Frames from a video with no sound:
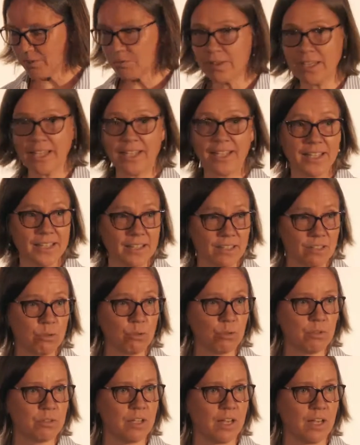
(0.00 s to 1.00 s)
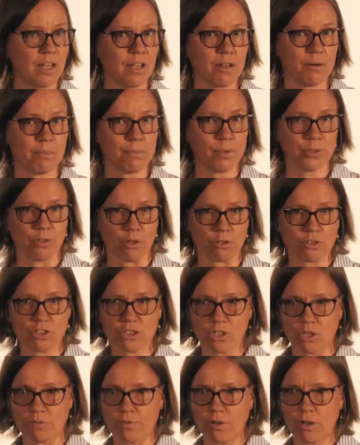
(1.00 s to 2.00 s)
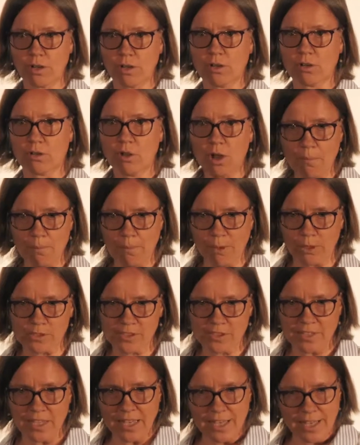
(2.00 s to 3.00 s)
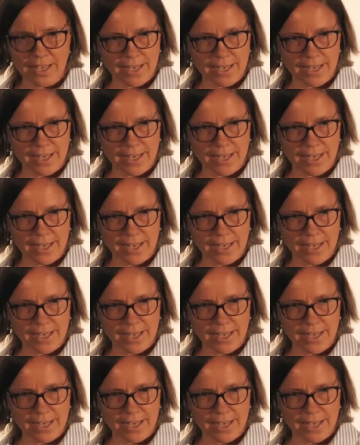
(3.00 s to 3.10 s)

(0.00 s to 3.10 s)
really good production of compost,